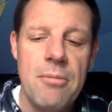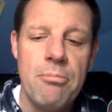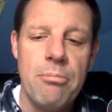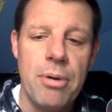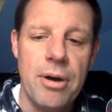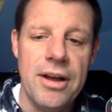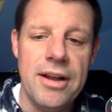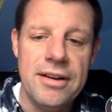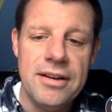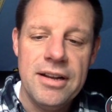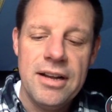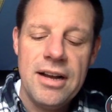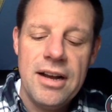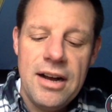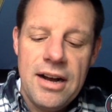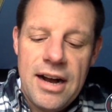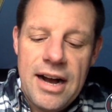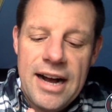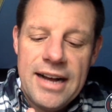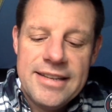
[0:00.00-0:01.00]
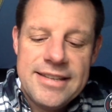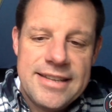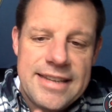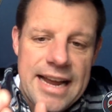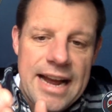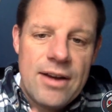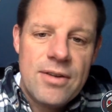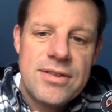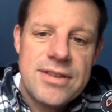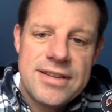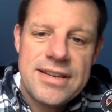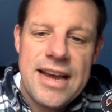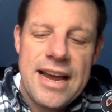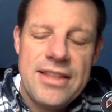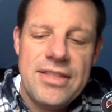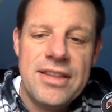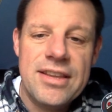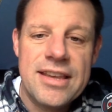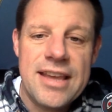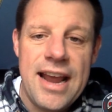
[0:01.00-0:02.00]
But as
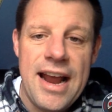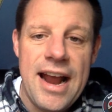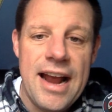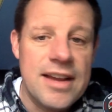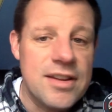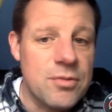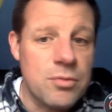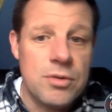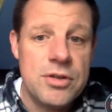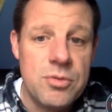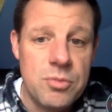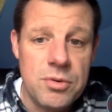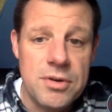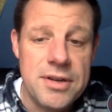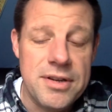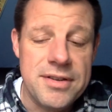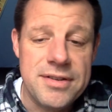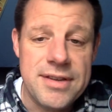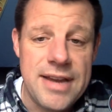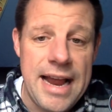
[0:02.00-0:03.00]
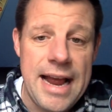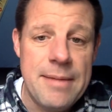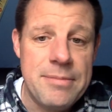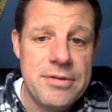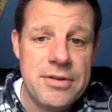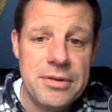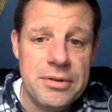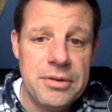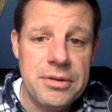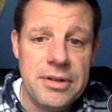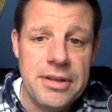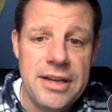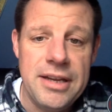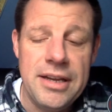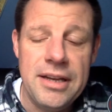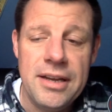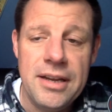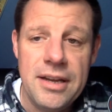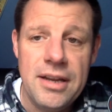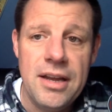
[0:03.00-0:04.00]
outside the cast, which was
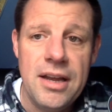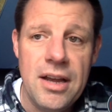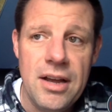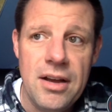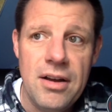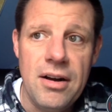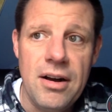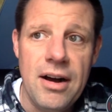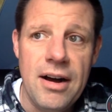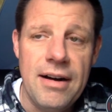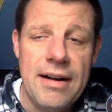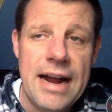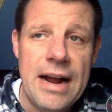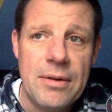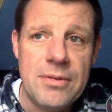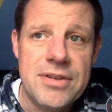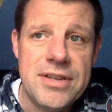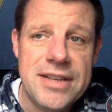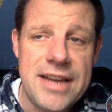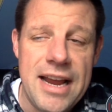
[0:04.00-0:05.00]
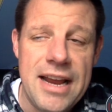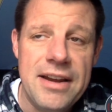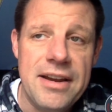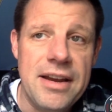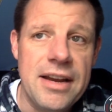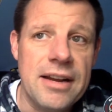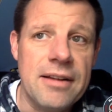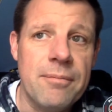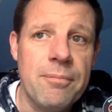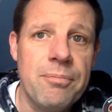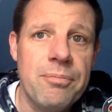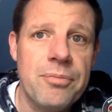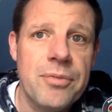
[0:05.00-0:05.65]
absolutely outstanding,